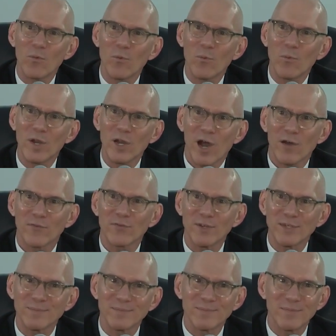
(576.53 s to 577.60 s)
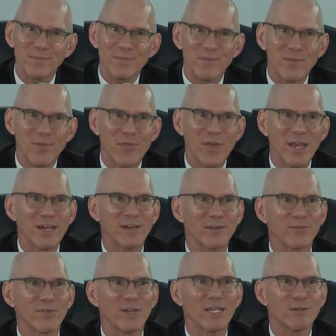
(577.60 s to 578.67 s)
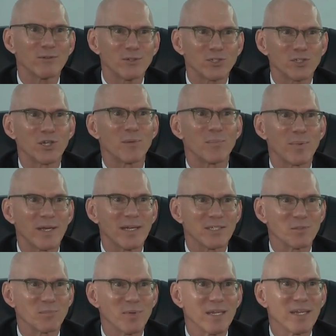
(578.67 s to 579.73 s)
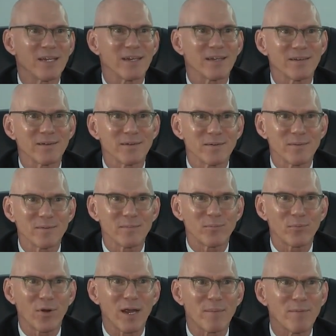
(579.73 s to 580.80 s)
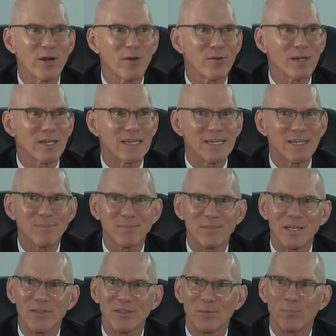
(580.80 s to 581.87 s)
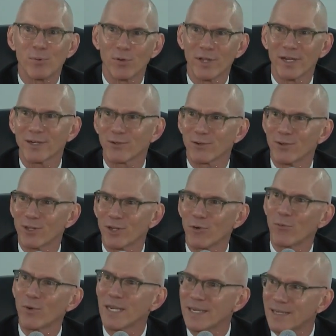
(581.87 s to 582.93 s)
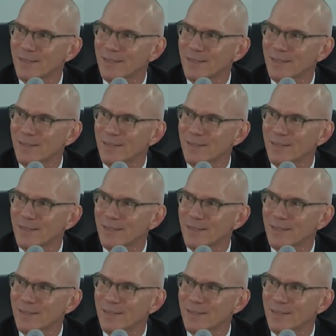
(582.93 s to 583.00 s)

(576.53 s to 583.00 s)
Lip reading: We often think of leadership as being primarily in the political arena.